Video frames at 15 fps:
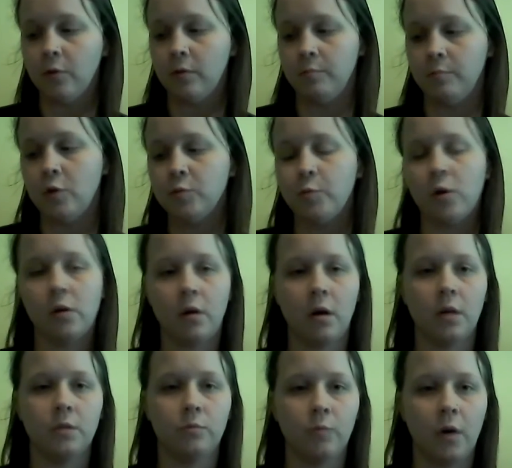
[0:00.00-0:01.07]
most
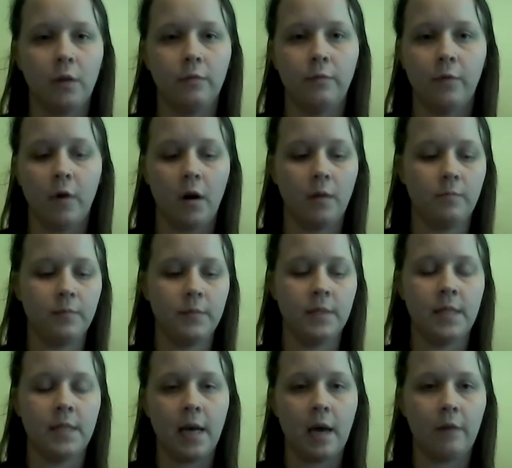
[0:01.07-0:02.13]
protocols run from
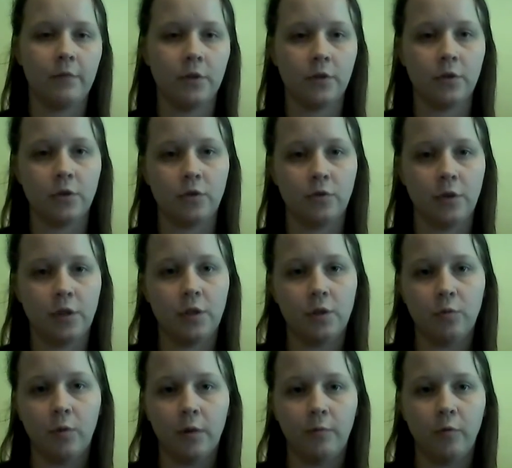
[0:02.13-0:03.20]
day after surgery to
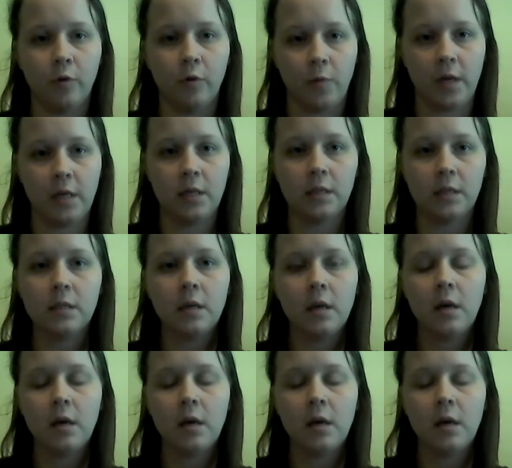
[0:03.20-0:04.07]
24 weeks,